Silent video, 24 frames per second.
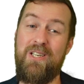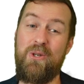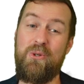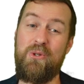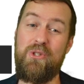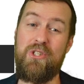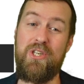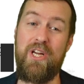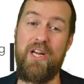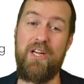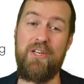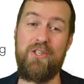
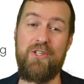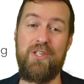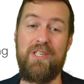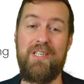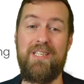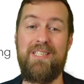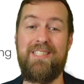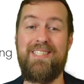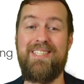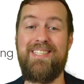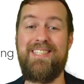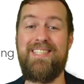notation,
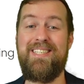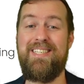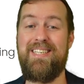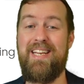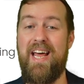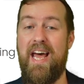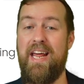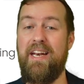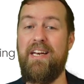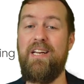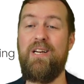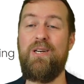it's a
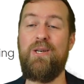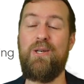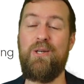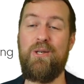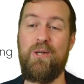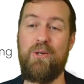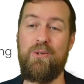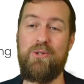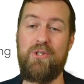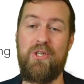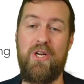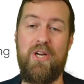standard
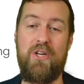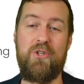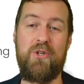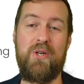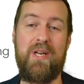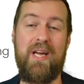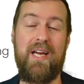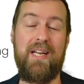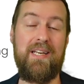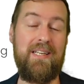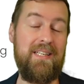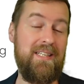
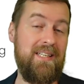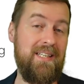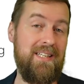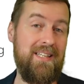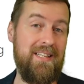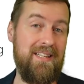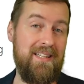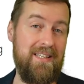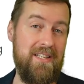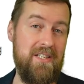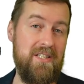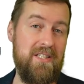notation, and
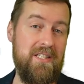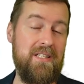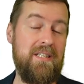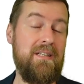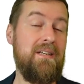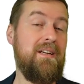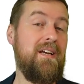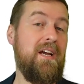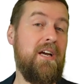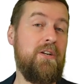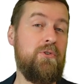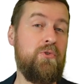in this
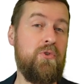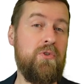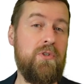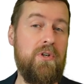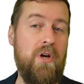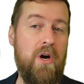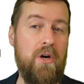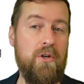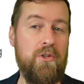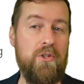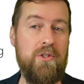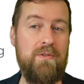
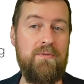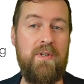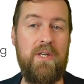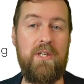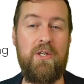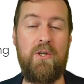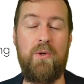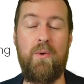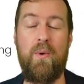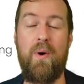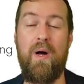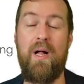introduction
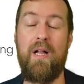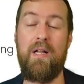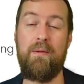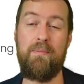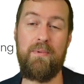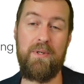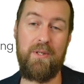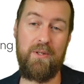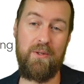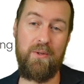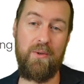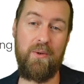video, I'll
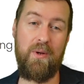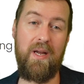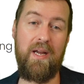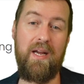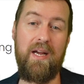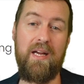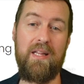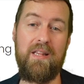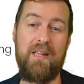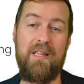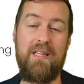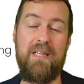be
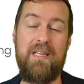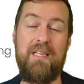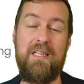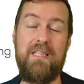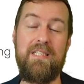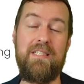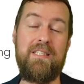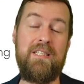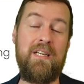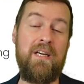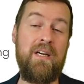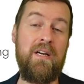looking at
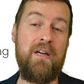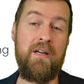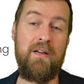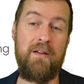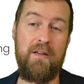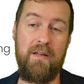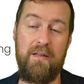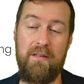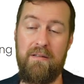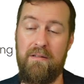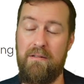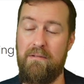these,
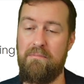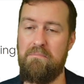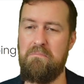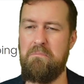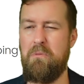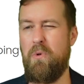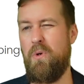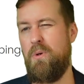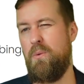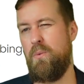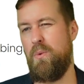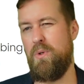
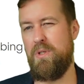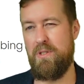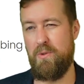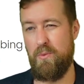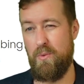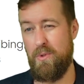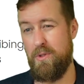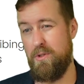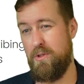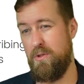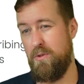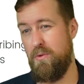what is
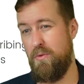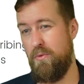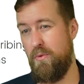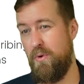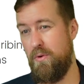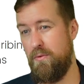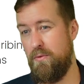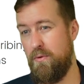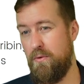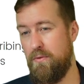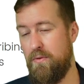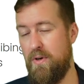1, 2,
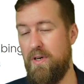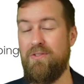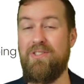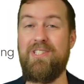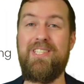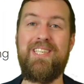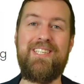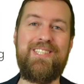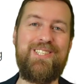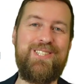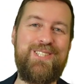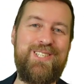3, 4, 5,
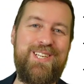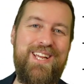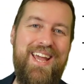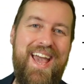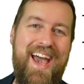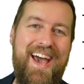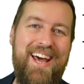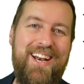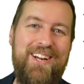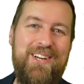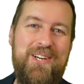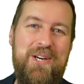6
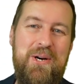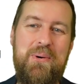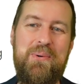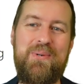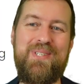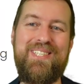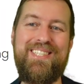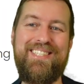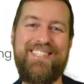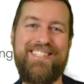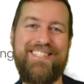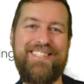
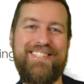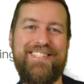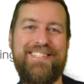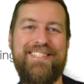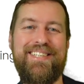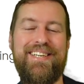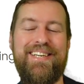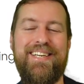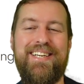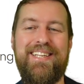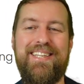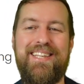
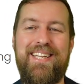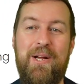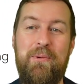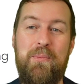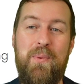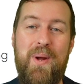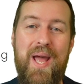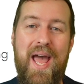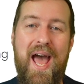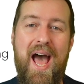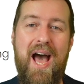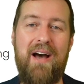categories that
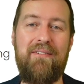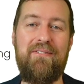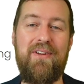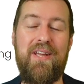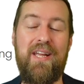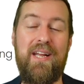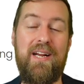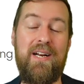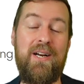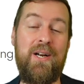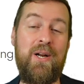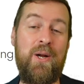we have
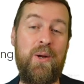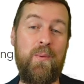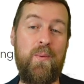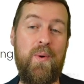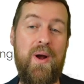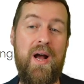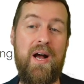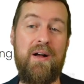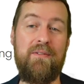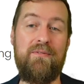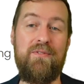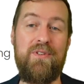here.
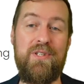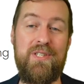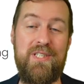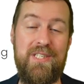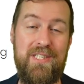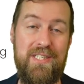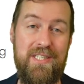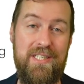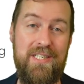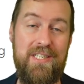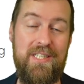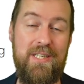We have the
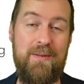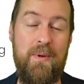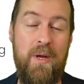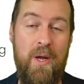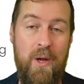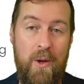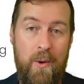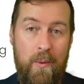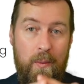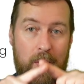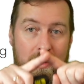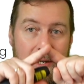system,
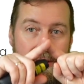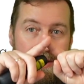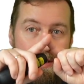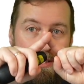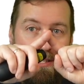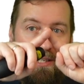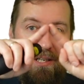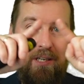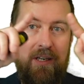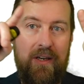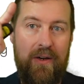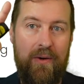which
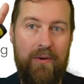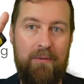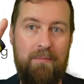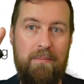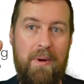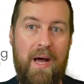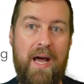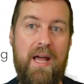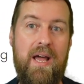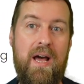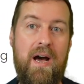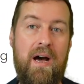is denoted
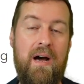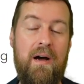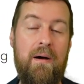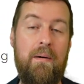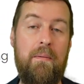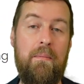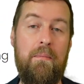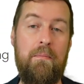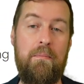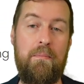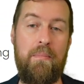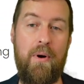by a
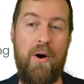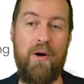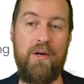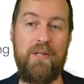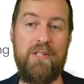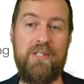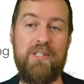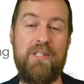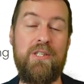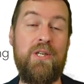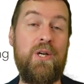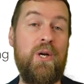
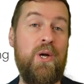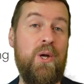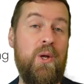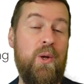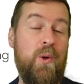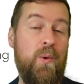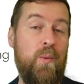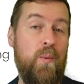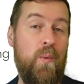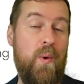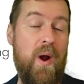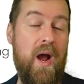box.
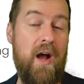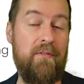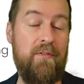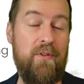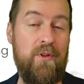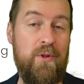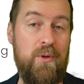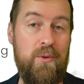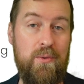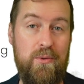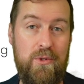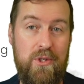We have
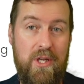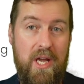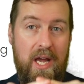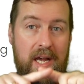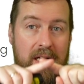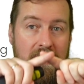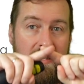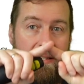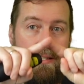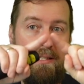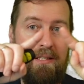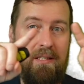the use
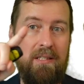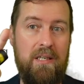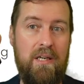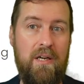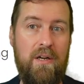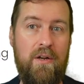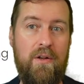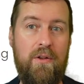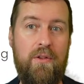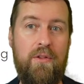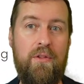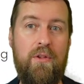cases,
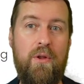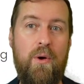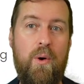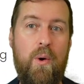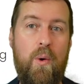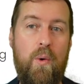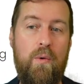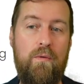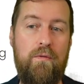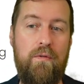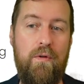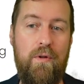the
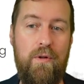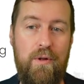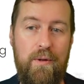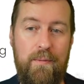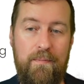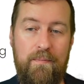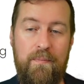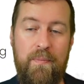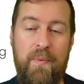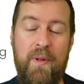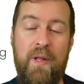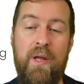oval.
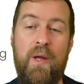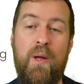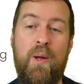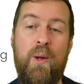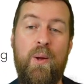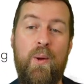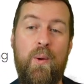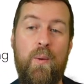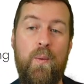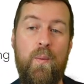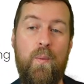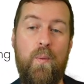
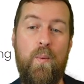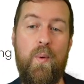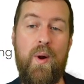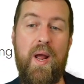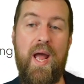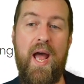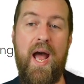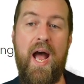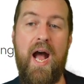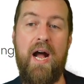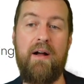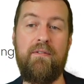We
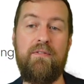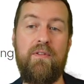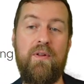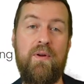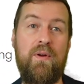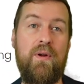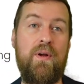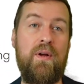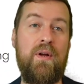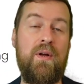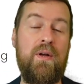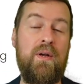have
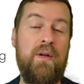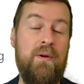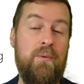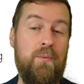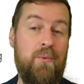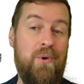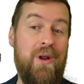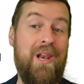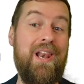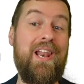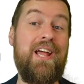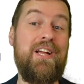the
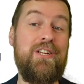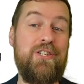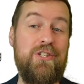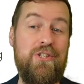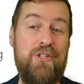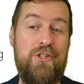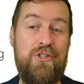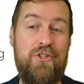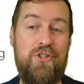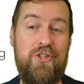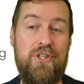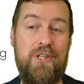
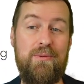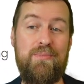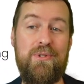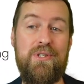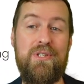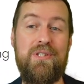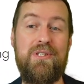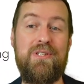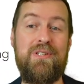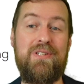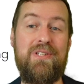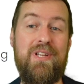
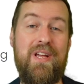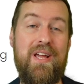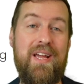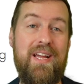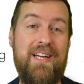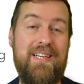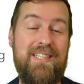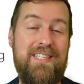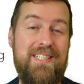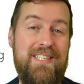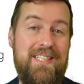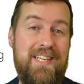relationships, the
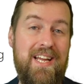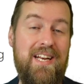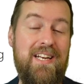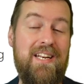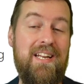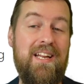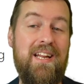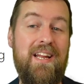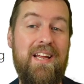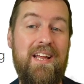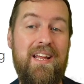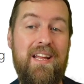
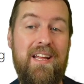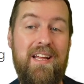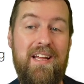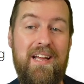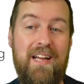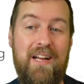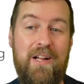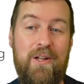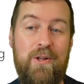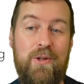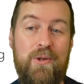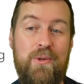extent,
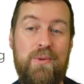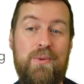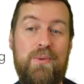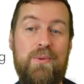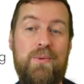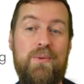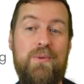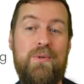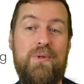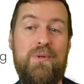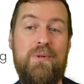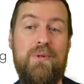
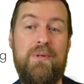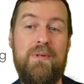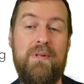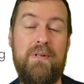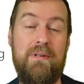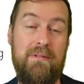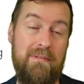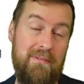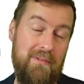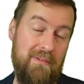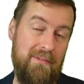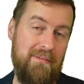include
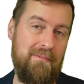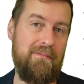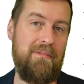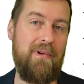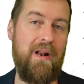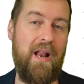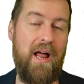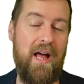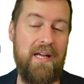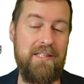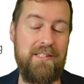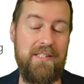
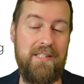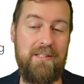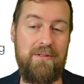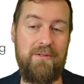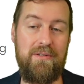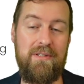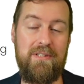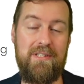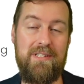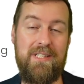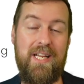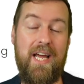classic
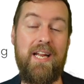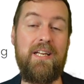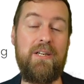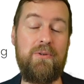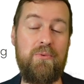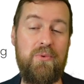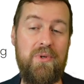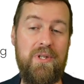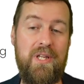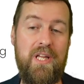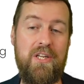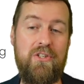
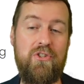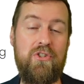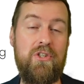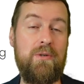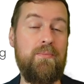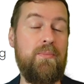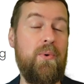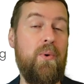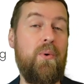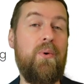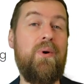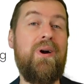standard
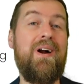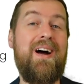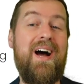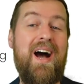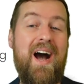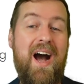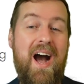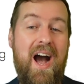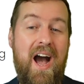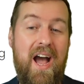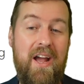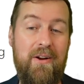relationship or a
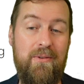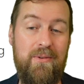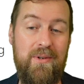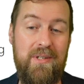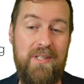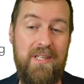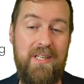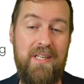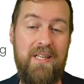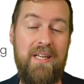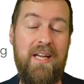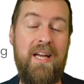
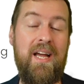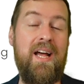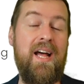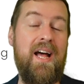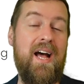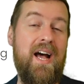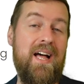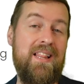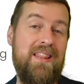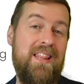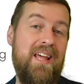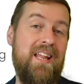hierarchy,
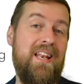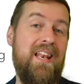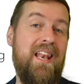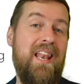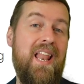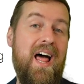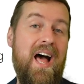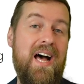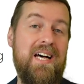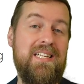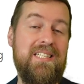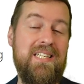and then
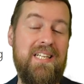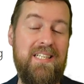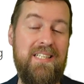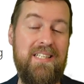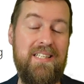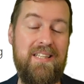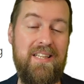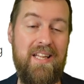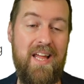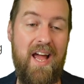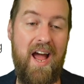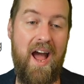lastly
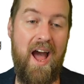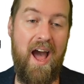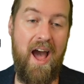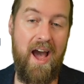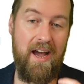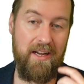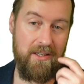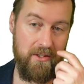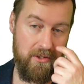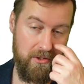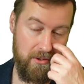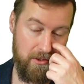the
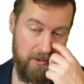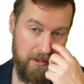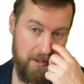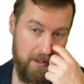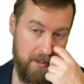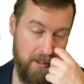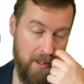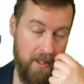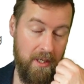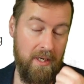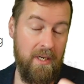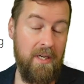
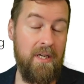actors.